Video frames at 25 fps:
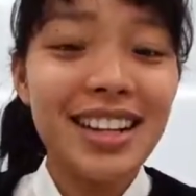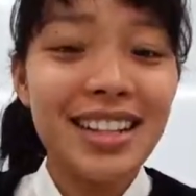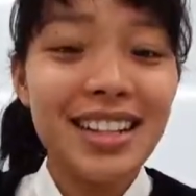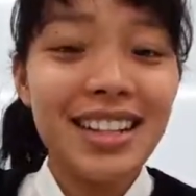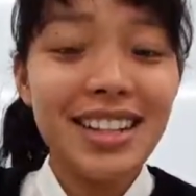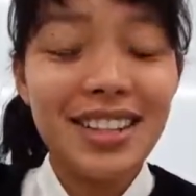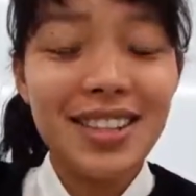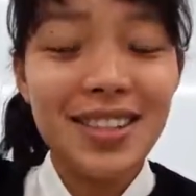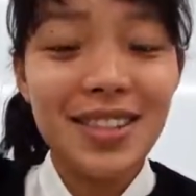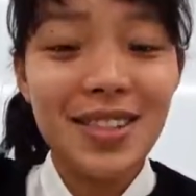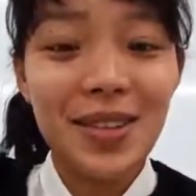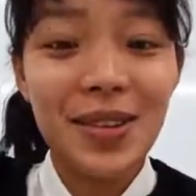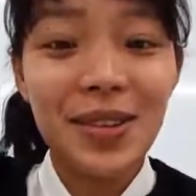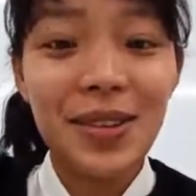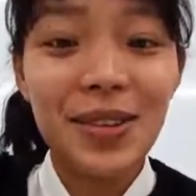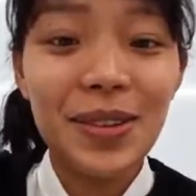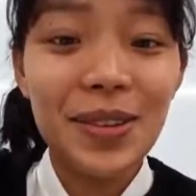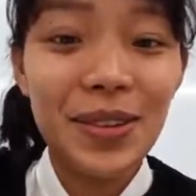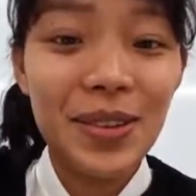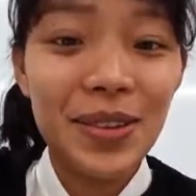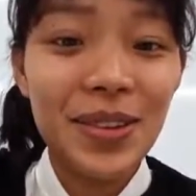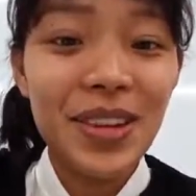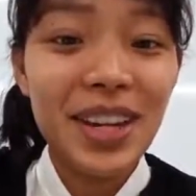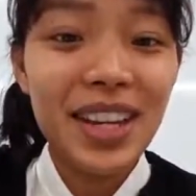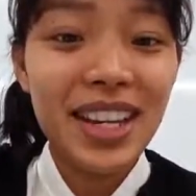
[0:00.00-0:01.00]

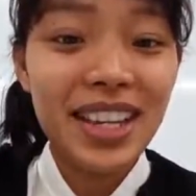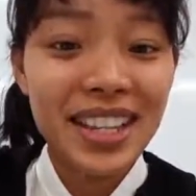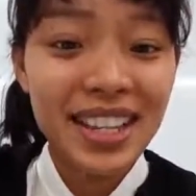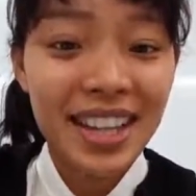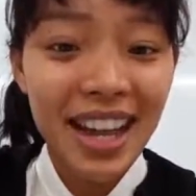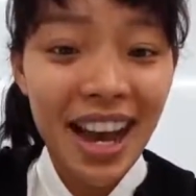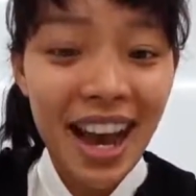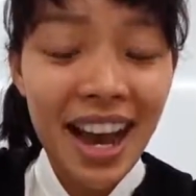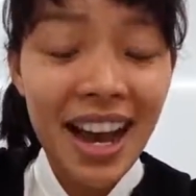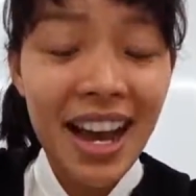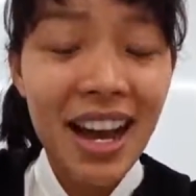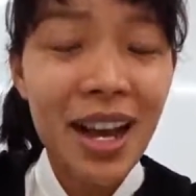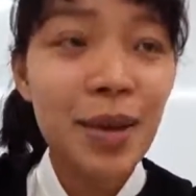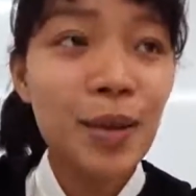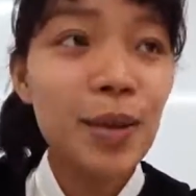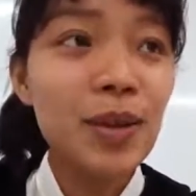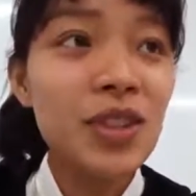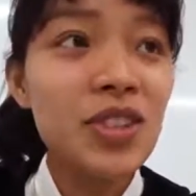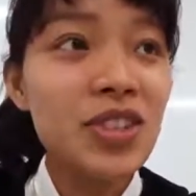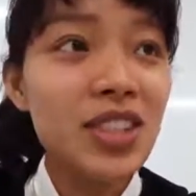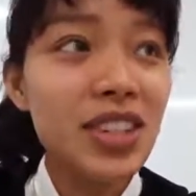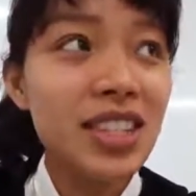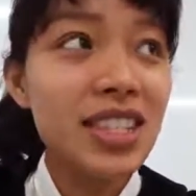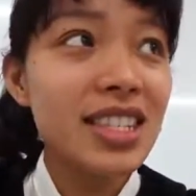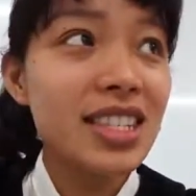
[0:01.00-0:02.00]
So, yeah, I was
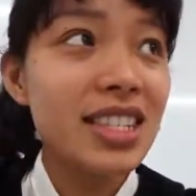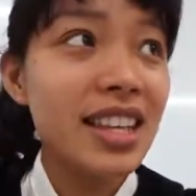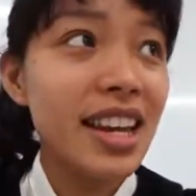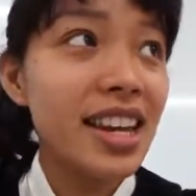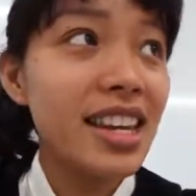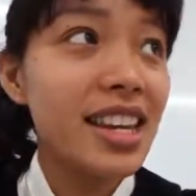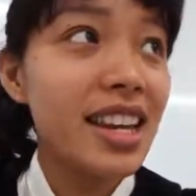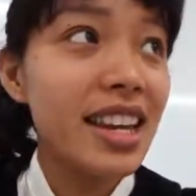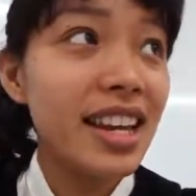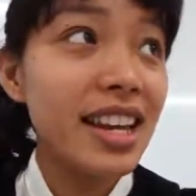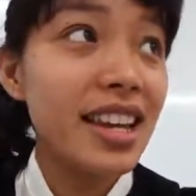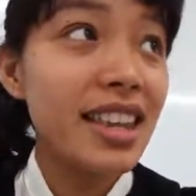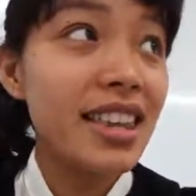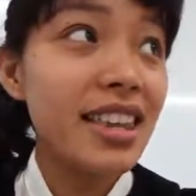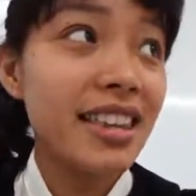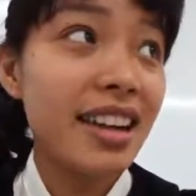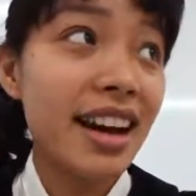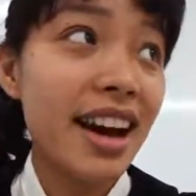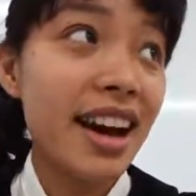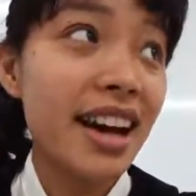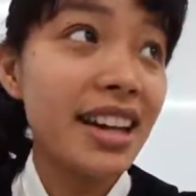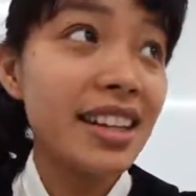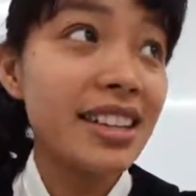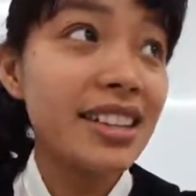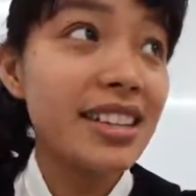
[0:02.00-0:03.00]
just saying
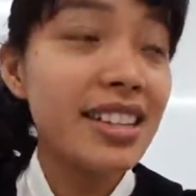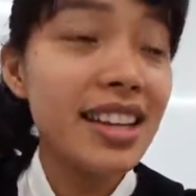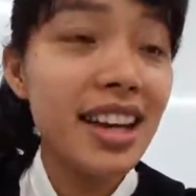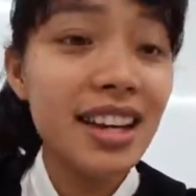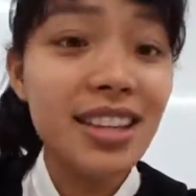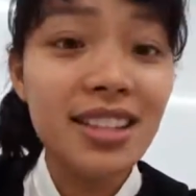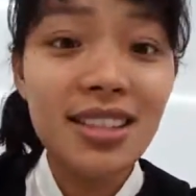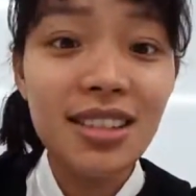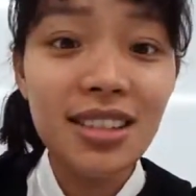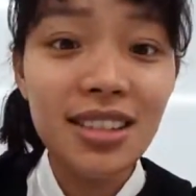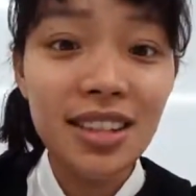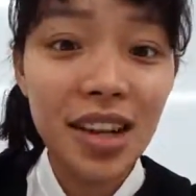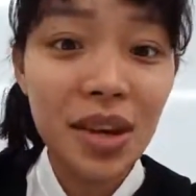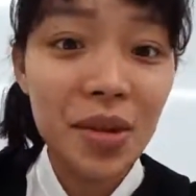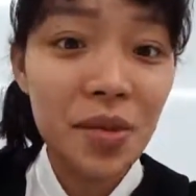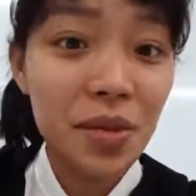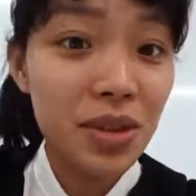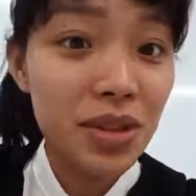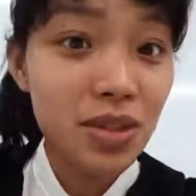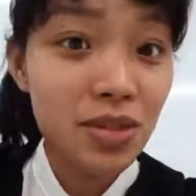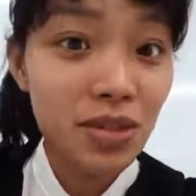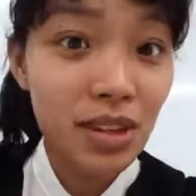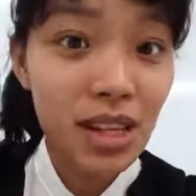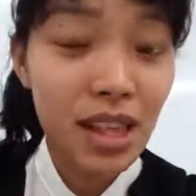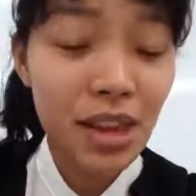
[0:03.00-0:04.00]
that yesterday
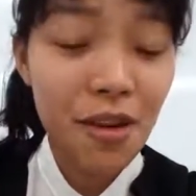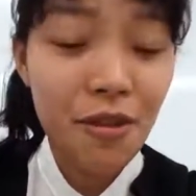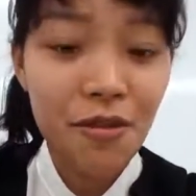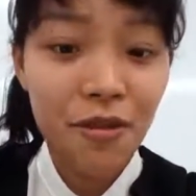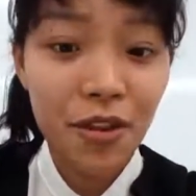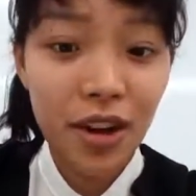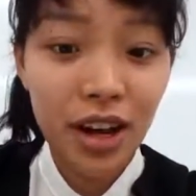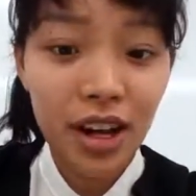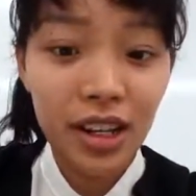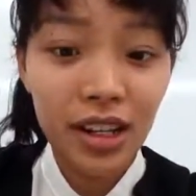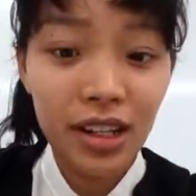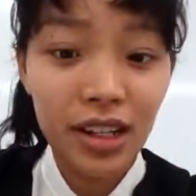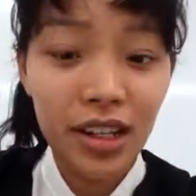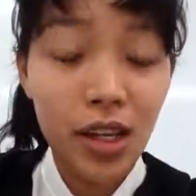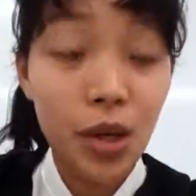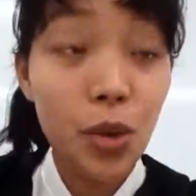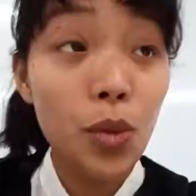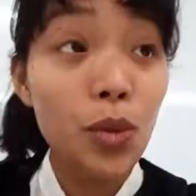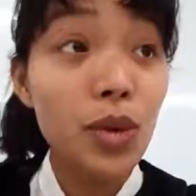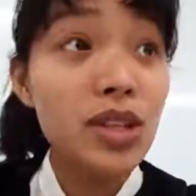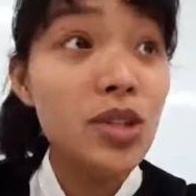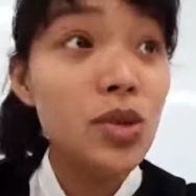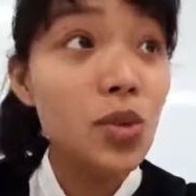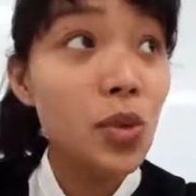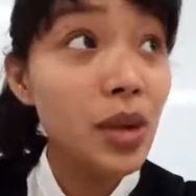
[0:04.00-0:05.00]
was really fun. It
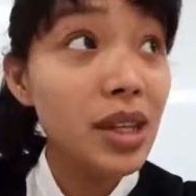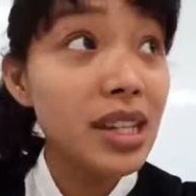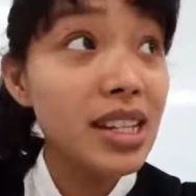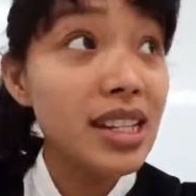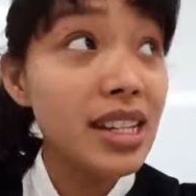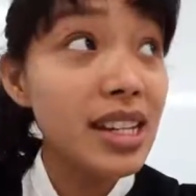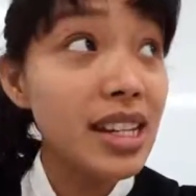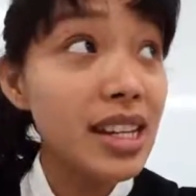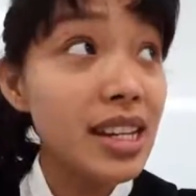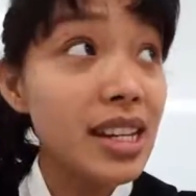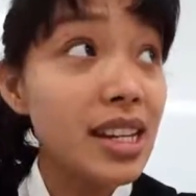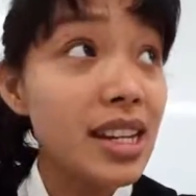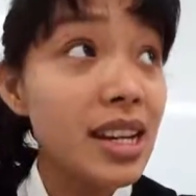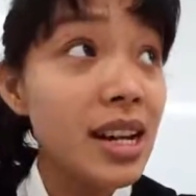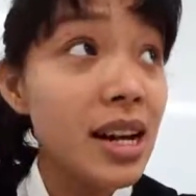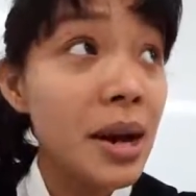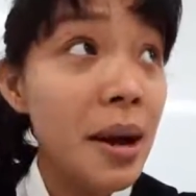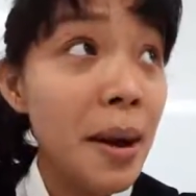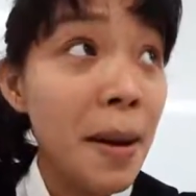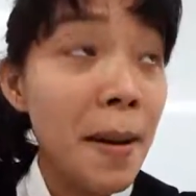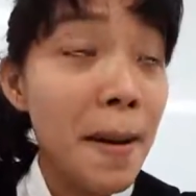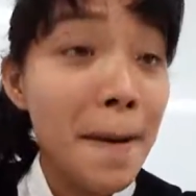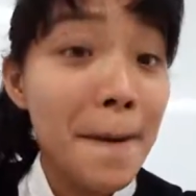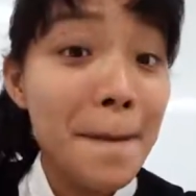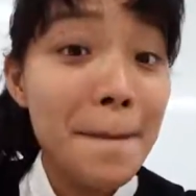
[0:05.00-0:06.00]
was windy,
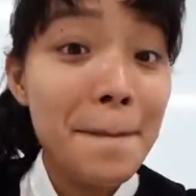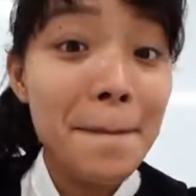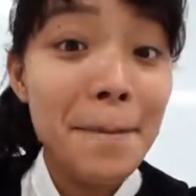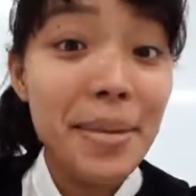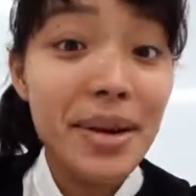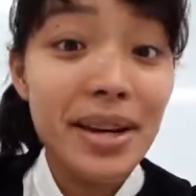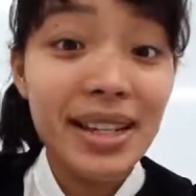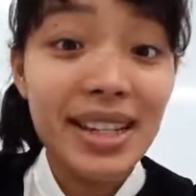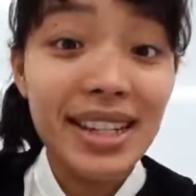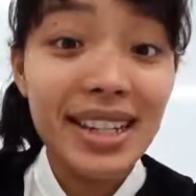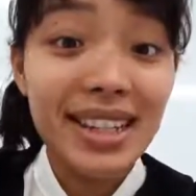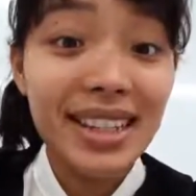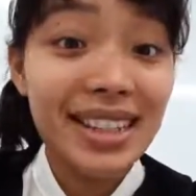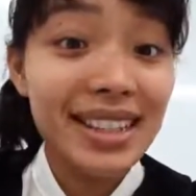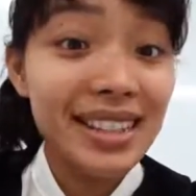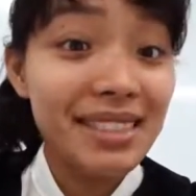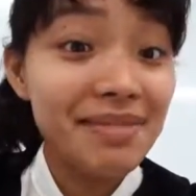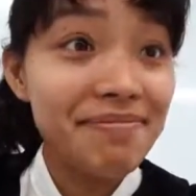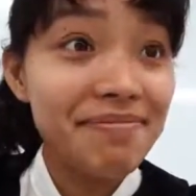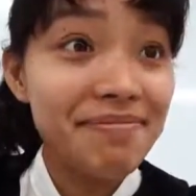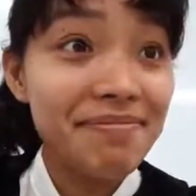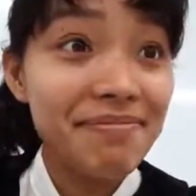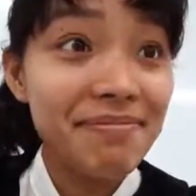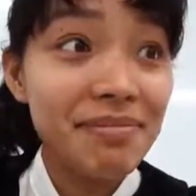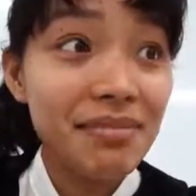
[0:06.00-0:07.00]
but
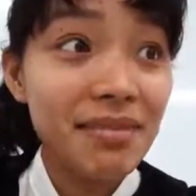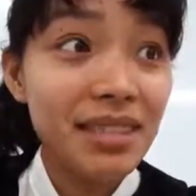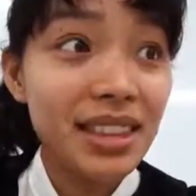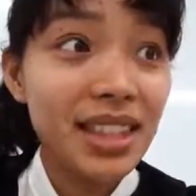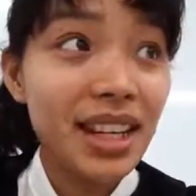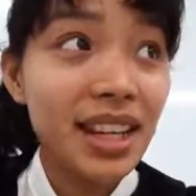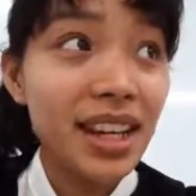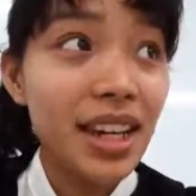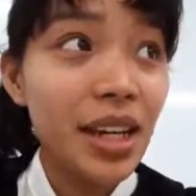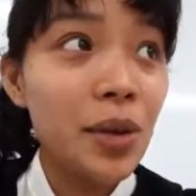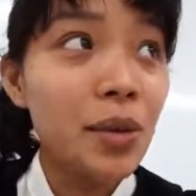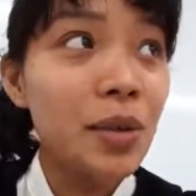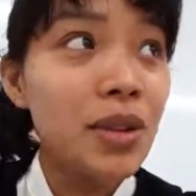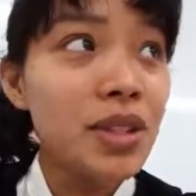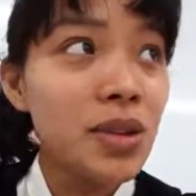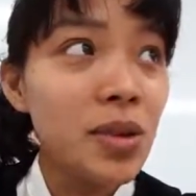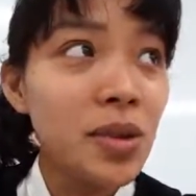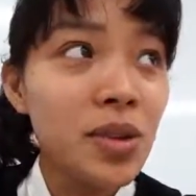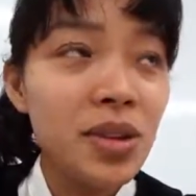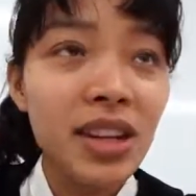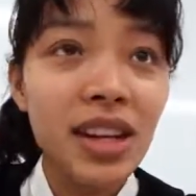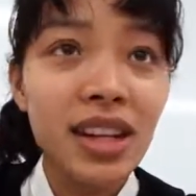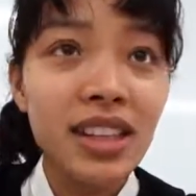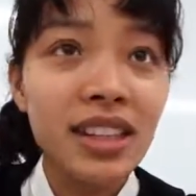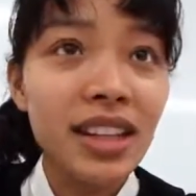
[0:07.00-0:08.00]
it was
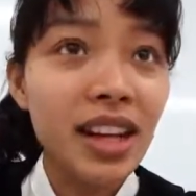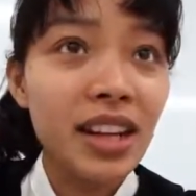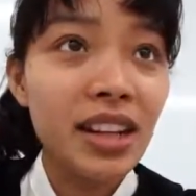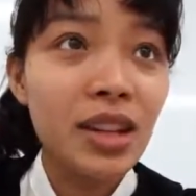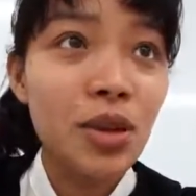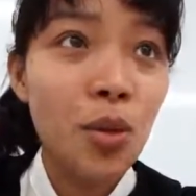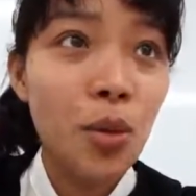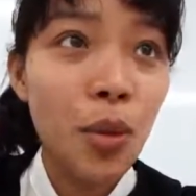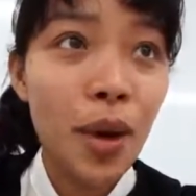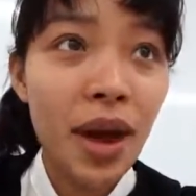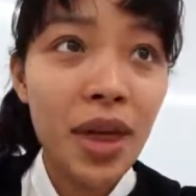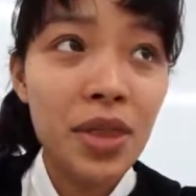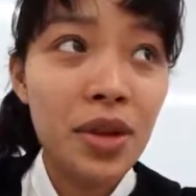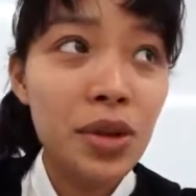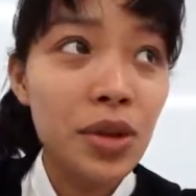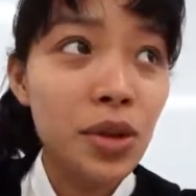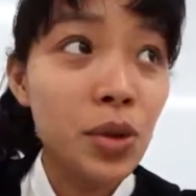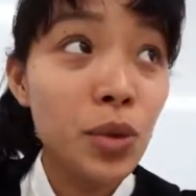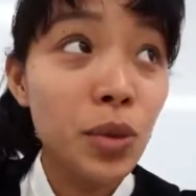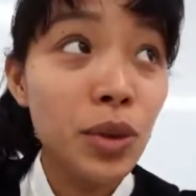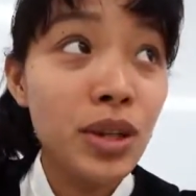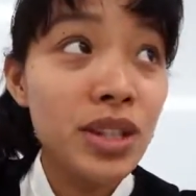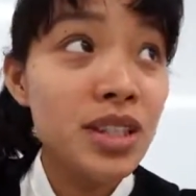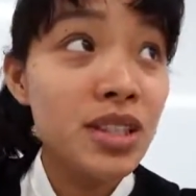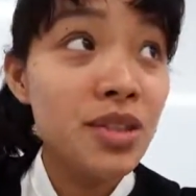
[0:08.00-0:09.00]
okay. Like, the weather
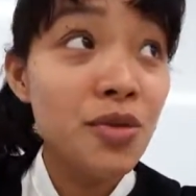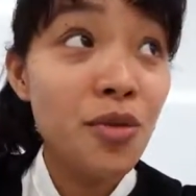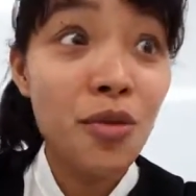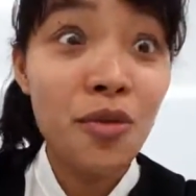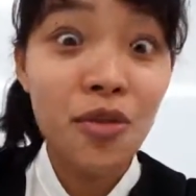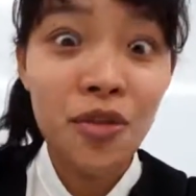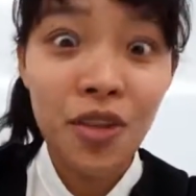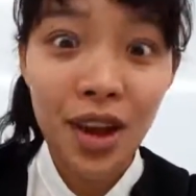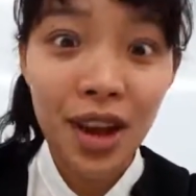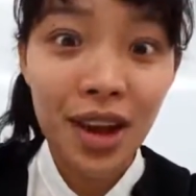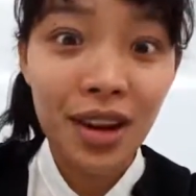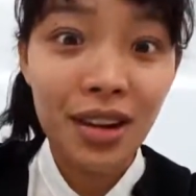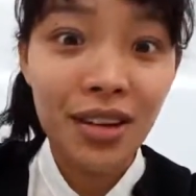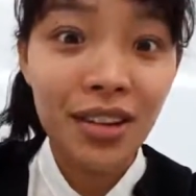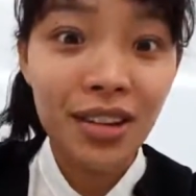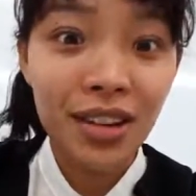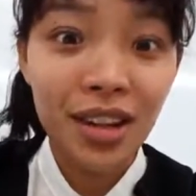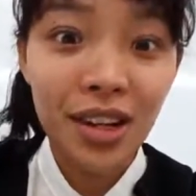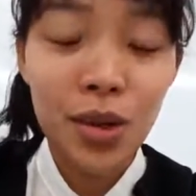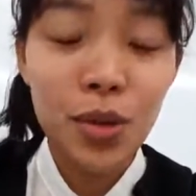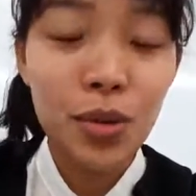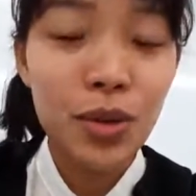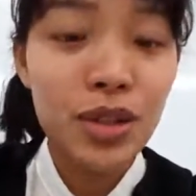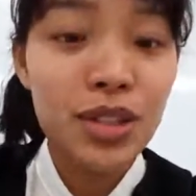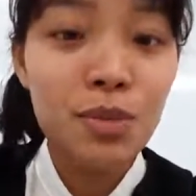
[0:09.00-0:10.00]
was fair.
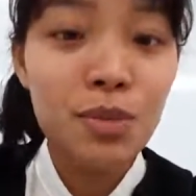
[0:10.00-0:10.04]
It was